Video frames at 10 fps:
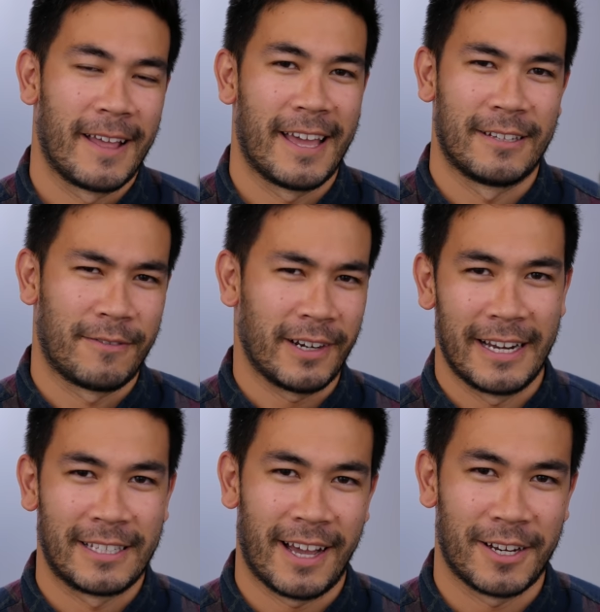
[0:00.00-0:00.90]
and
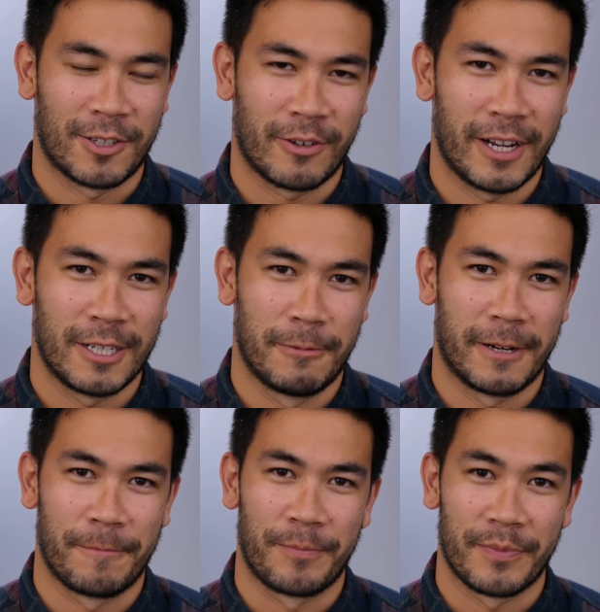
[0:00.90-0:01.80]
it's kind of strange,
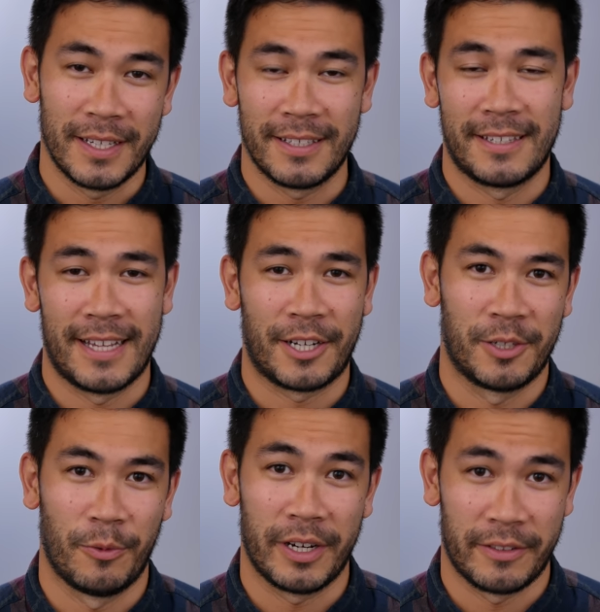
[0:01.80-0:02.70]
but this is
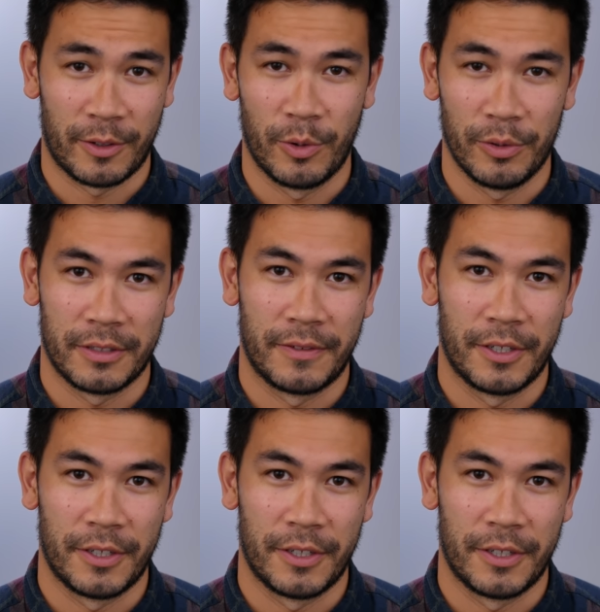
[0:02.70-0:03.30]
actually one of the coolest